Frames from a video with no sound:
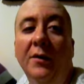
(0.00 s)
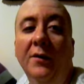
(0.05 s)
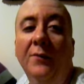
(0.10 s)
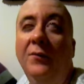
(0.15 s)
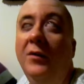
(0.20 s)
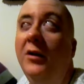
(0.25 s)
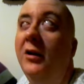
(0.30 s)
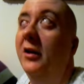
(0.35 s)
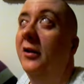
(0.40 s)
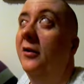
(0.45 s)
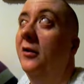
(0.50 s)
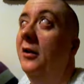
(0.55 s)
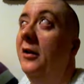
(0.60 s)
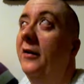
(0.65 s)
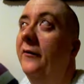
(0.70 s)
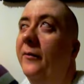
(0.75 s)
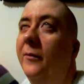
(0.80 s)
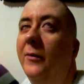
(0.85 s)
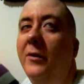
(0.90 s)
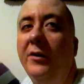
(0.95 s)
and we cannot
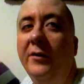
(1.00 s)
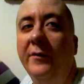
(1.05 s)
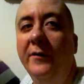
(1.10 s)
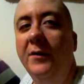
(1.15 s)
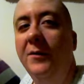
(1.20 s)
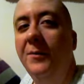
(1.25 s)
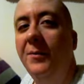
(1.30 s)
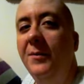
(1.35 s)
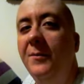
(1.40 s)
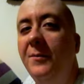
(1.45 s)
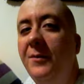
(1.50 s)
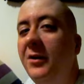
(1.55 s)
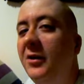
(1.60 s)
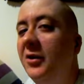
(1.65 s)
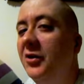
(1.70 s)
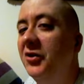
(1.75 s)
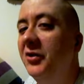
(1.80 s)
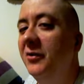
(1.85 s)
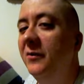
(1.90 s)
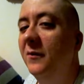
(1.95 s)
leave a window open
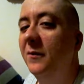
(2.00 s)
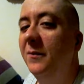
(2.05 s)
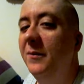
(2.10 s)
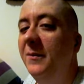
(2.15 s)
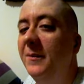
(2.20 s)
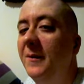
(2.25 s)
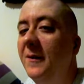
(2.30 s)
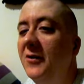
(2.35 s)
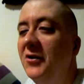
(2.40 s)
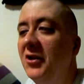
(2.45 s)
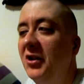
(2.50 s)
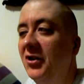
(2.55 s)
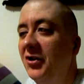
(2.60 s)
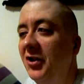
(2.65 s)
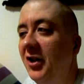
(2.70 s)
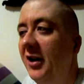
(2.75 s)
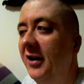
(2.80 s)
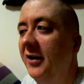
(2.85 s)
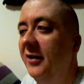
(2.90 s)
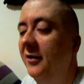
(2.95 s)
because there will be bugs
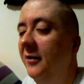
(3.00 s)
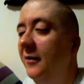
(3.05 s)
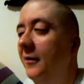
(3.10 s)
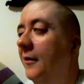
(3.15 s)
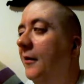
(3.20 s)
inside.